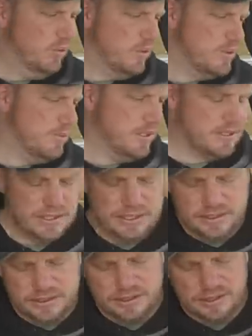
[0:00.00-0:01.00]
which the button's
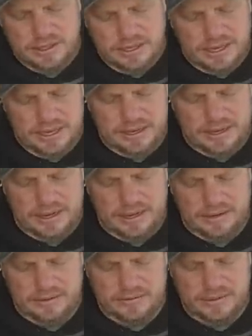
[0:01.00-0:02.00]
here, and I
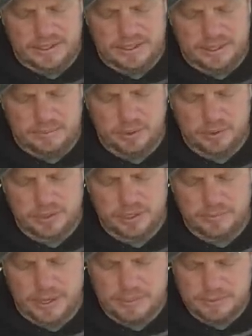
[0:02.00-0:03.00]
have the Pro
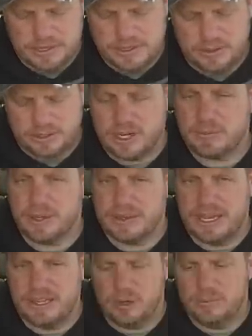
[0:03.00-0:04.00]
Trailer Backup System. I talked
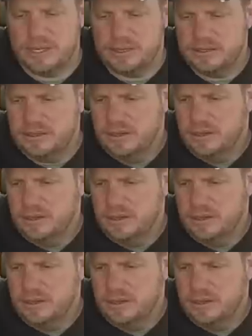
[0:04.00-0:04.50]
about that a little bit.